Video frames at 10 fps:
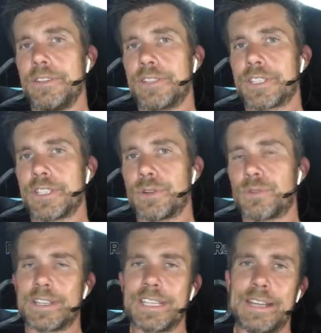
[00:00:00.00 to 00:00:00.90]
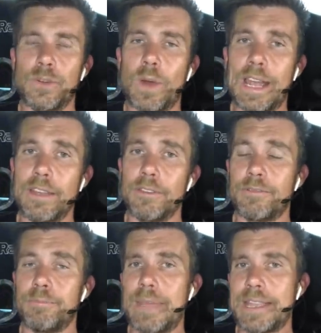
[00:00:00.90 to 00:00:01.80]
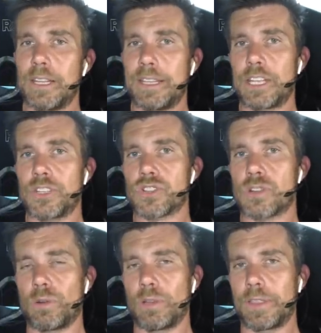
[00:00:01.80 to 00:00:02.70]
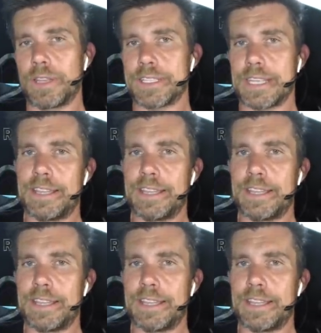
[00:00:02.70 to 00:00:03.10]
you still need a way of manually controlling this,